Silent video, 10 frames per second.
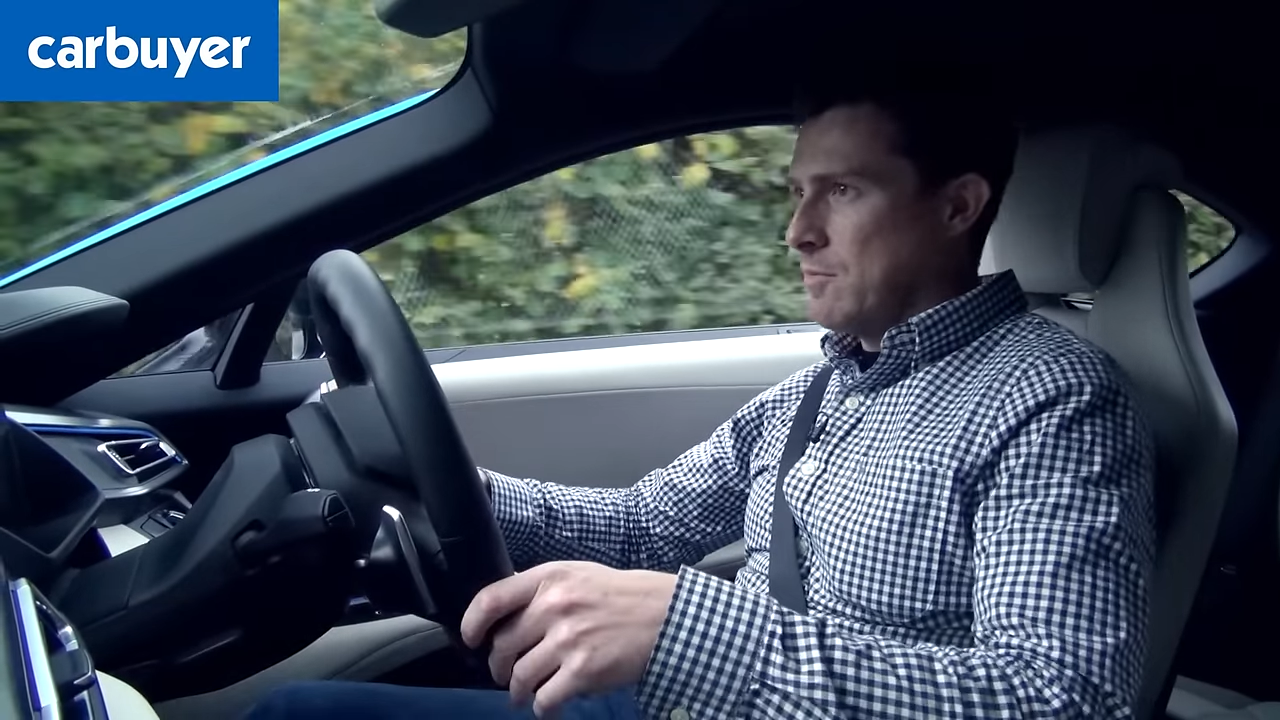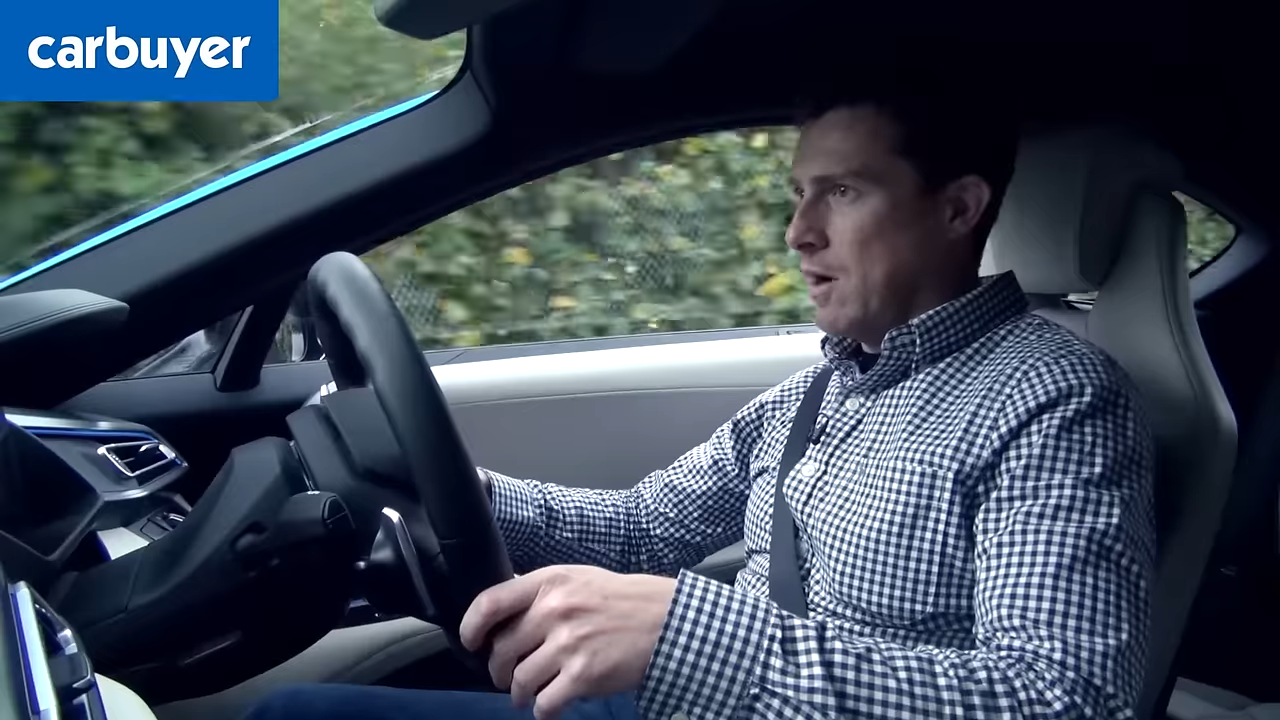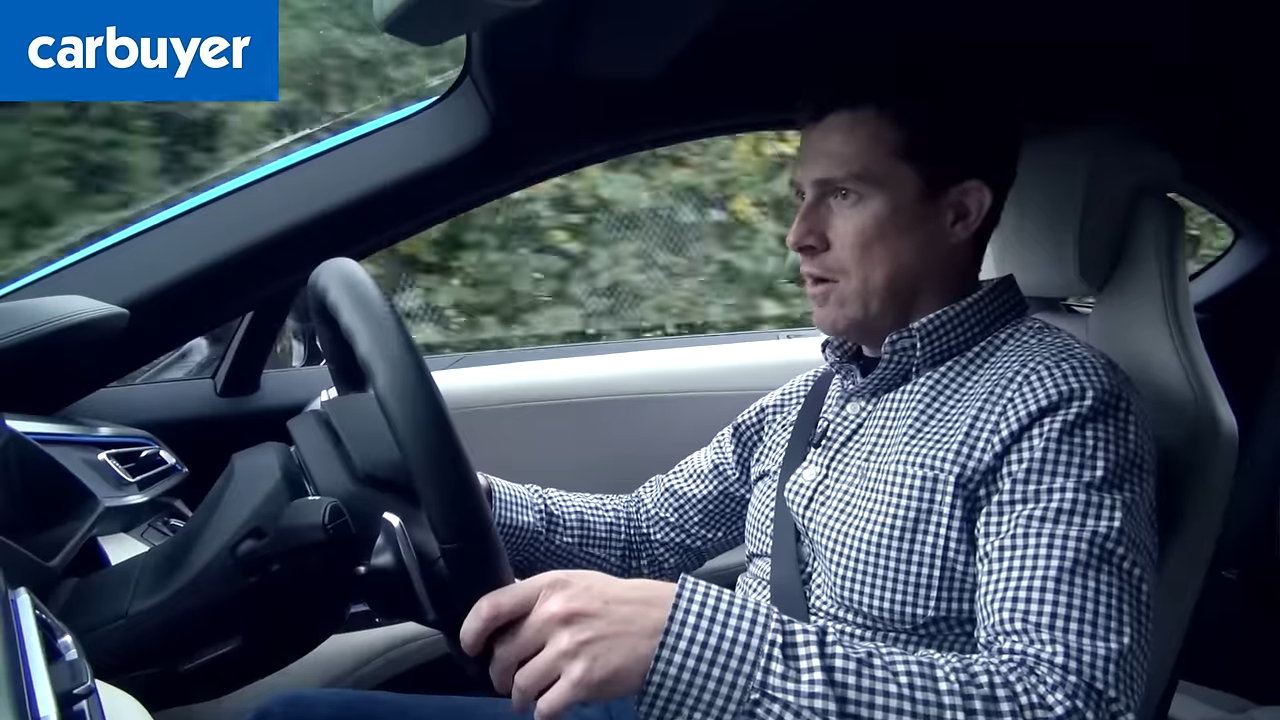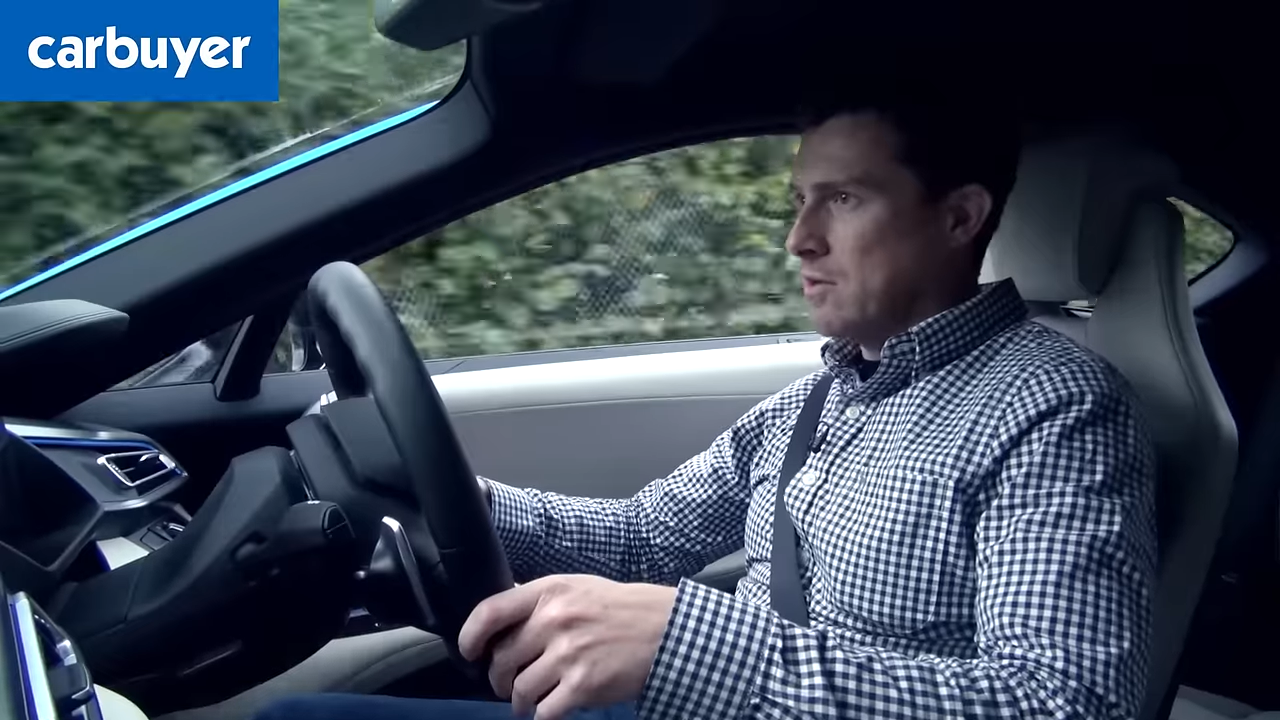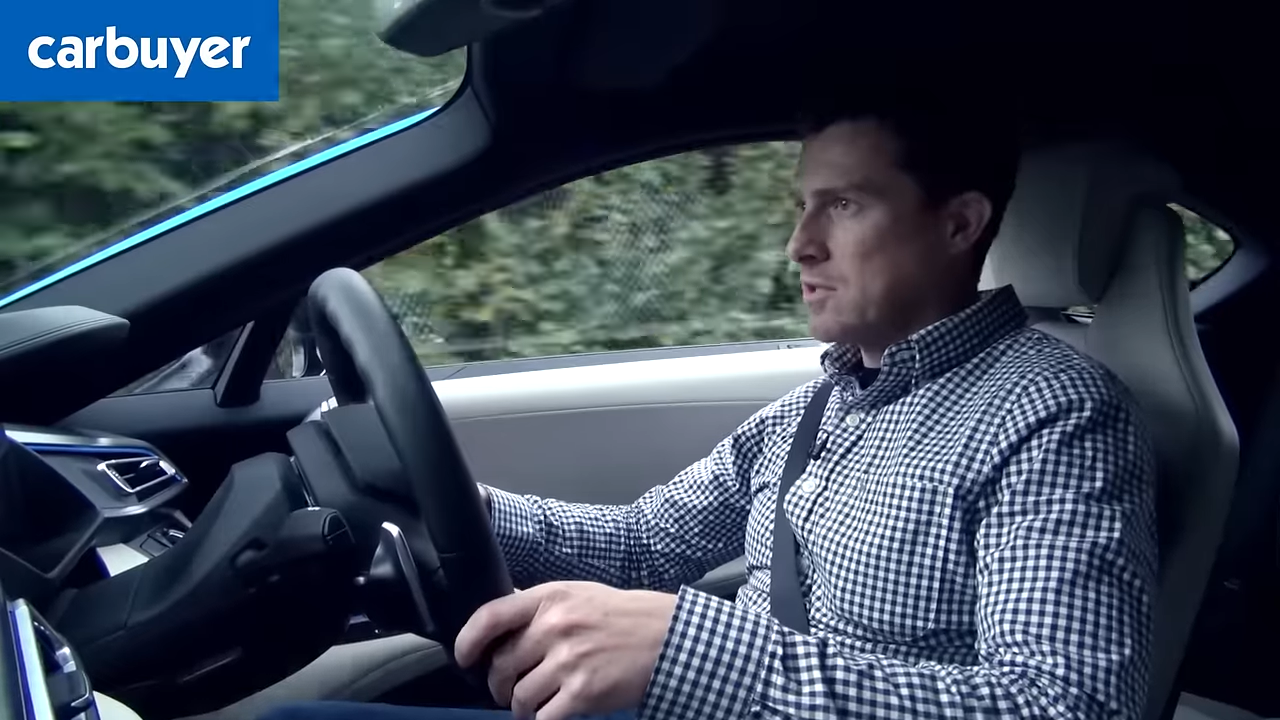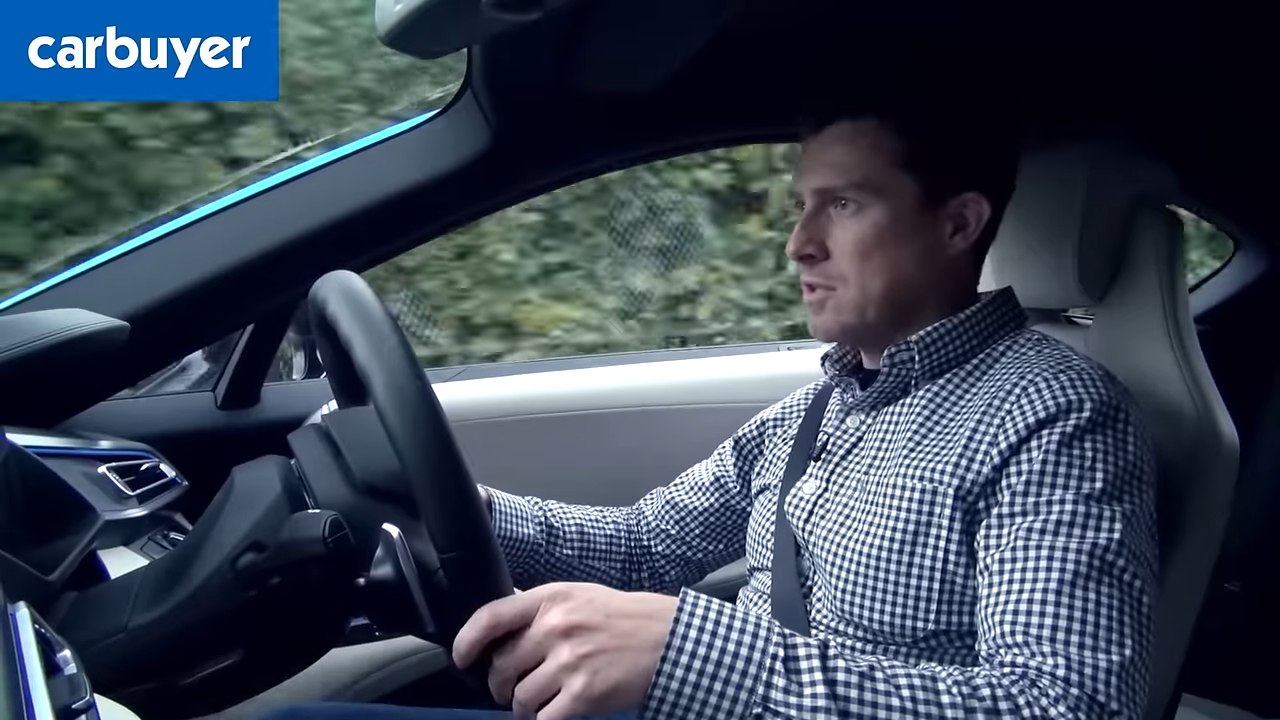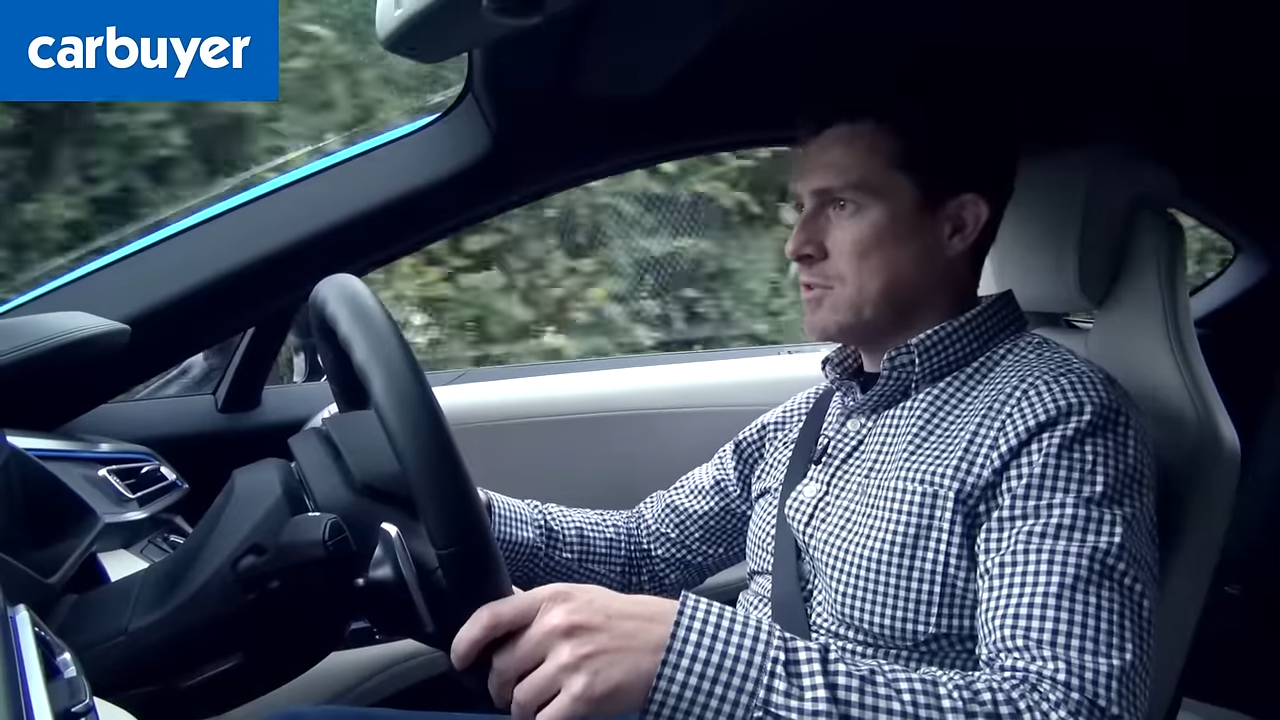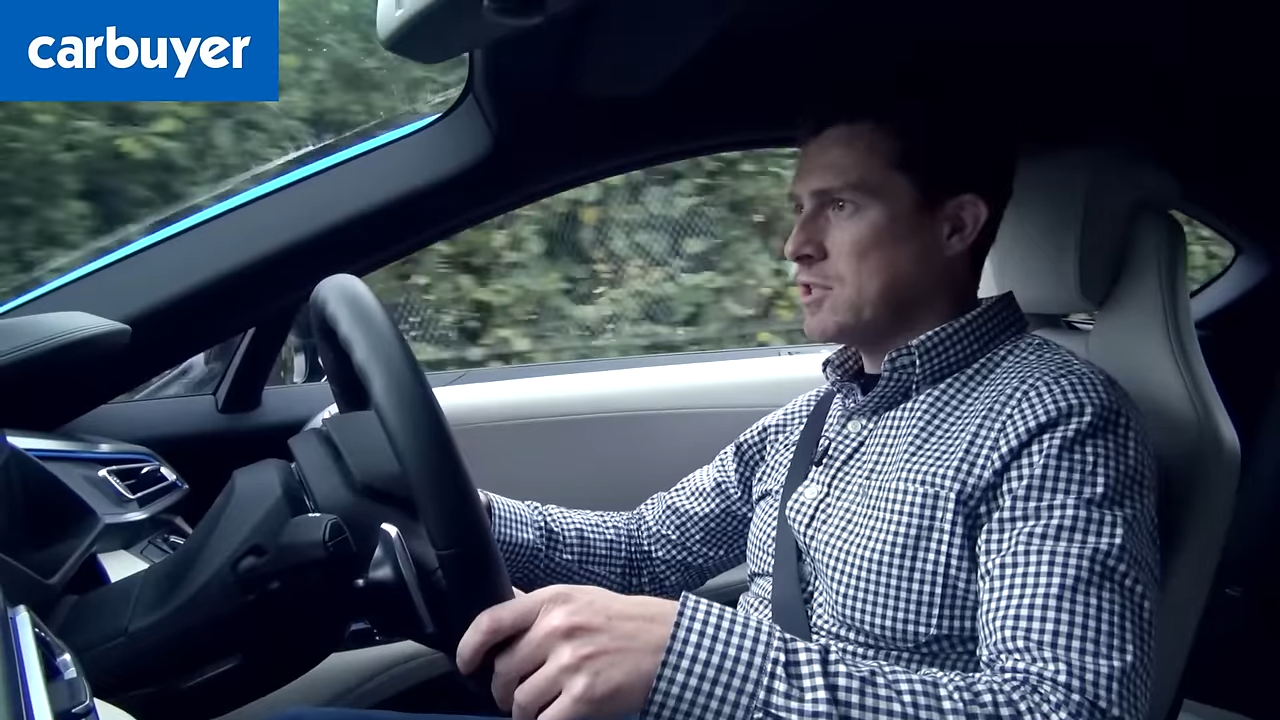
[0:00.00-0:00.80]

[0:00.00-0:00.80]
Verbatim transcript: miles and up